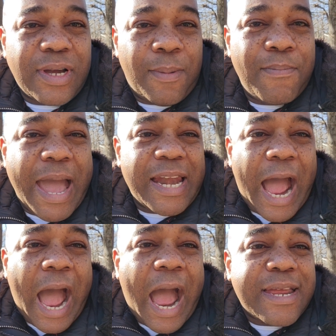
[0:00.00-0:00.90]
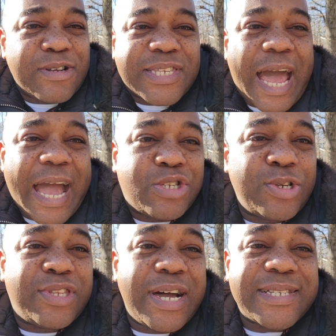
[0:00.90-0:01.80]
A man of higher
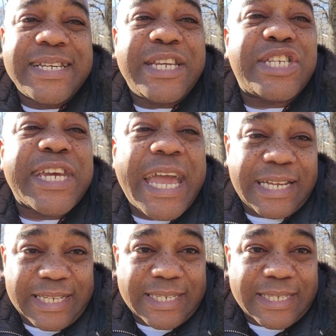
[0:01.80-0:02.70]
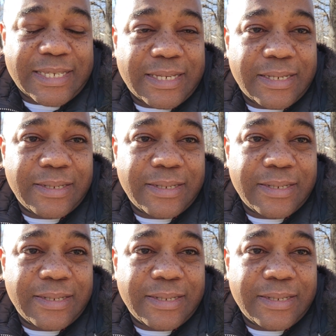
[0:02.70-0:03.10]
stature doesn't chase.